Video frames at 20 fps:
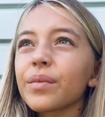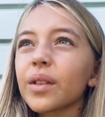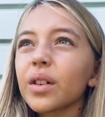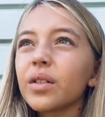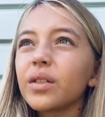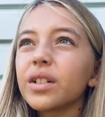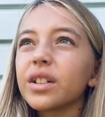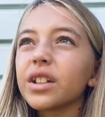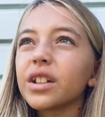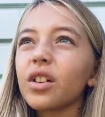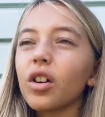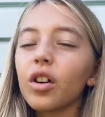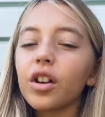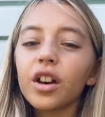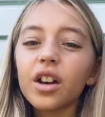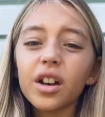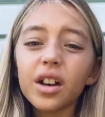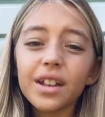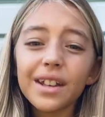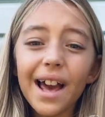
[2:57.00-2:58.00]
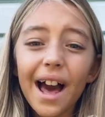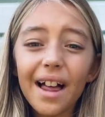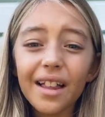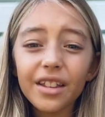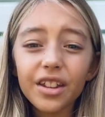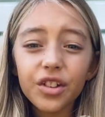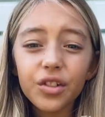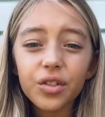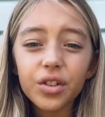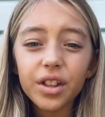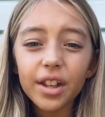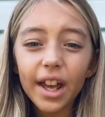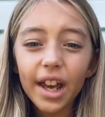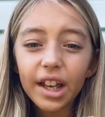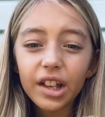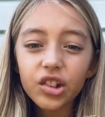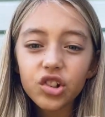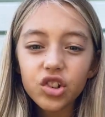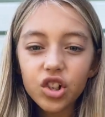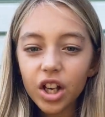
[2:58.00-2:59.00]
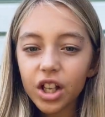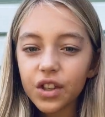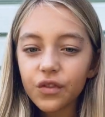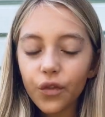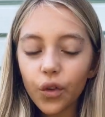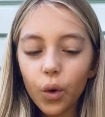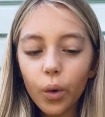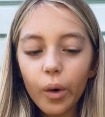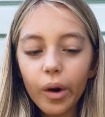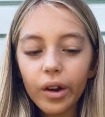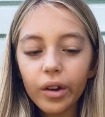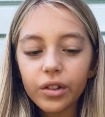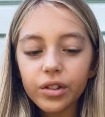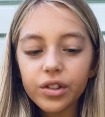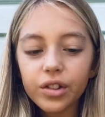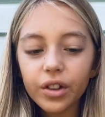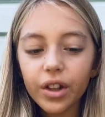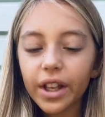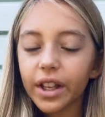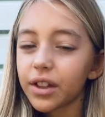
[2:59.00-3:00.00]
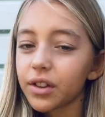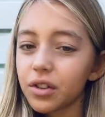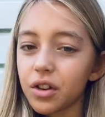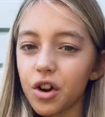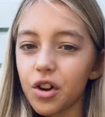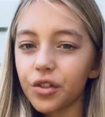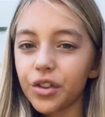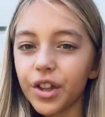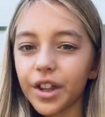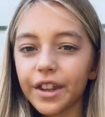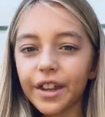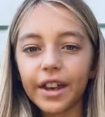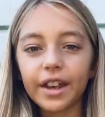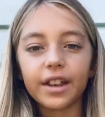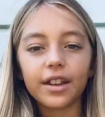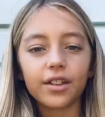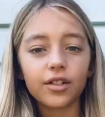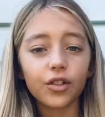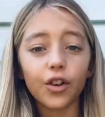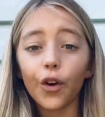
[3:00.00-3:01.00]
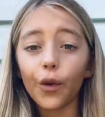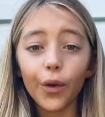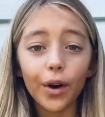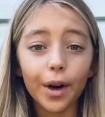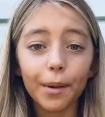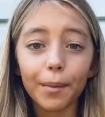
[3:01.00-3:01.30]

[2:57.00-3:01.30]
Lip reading: what is it called? Yeah, you can like transfer oils, so like that like you don't want to